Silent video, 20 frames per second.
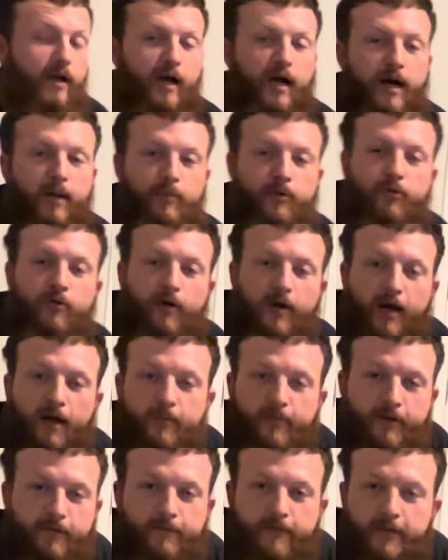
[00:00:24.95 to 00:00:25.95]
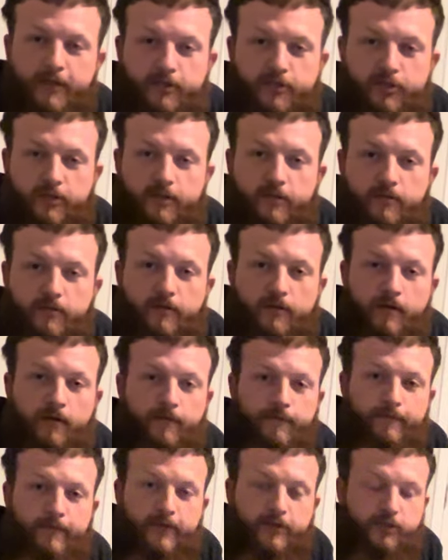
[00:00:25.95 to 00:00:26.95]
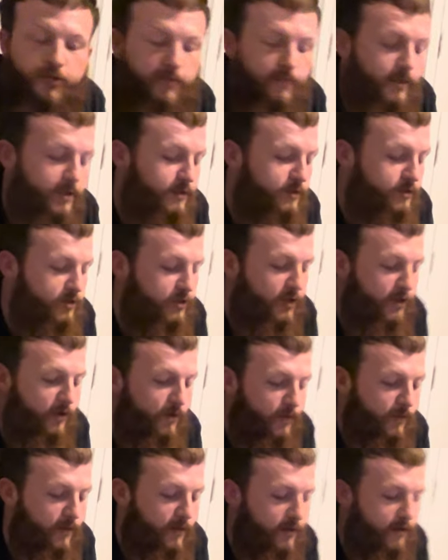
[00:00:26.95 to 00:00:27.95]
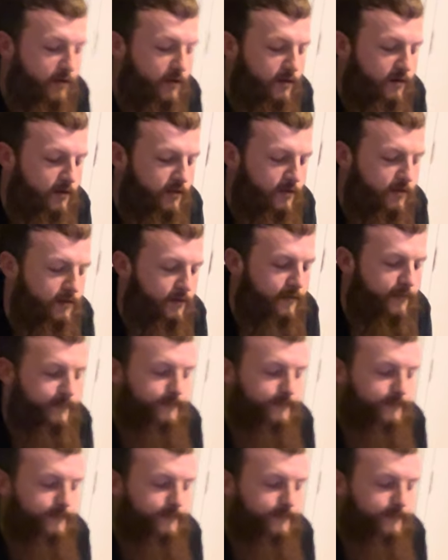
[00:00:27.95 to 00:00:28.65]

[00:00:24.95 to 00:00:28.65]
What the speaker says: I'm a crappie fisherman, so